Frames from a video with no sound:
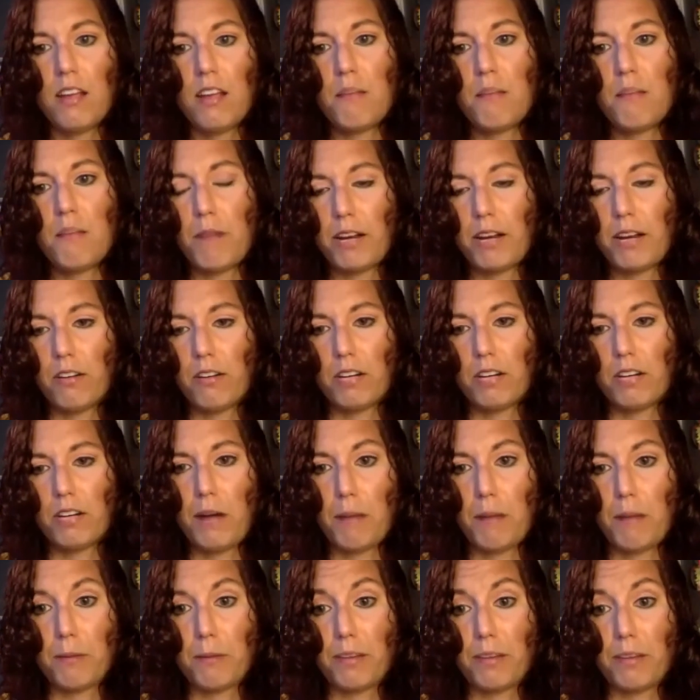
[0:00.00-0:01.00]
minority
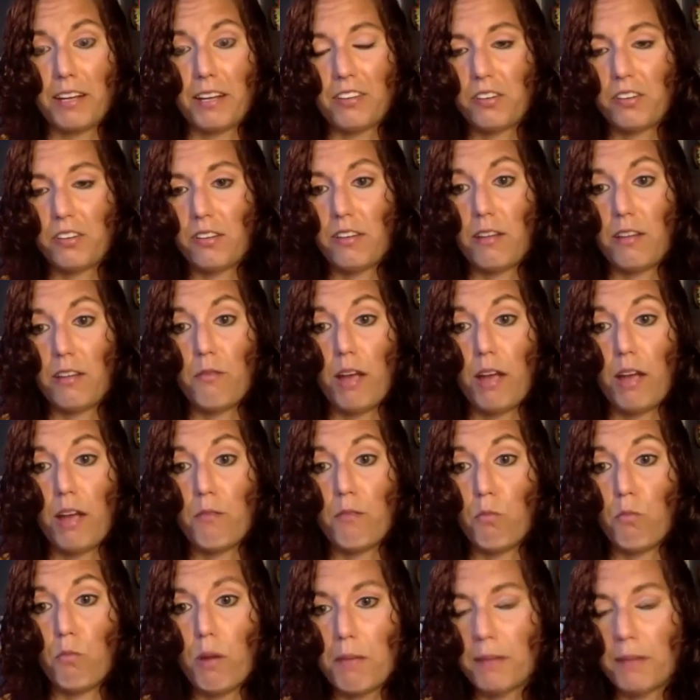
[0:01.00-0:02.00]
populations and
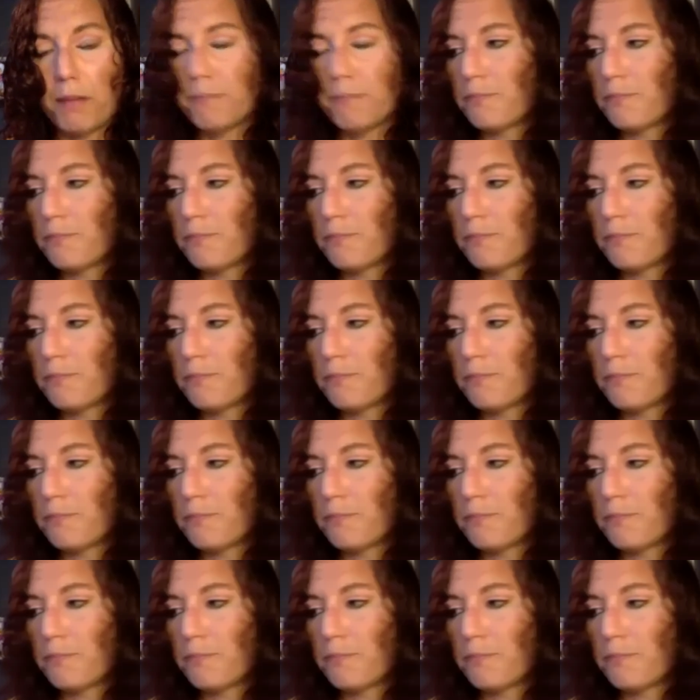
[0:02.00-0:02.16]
women.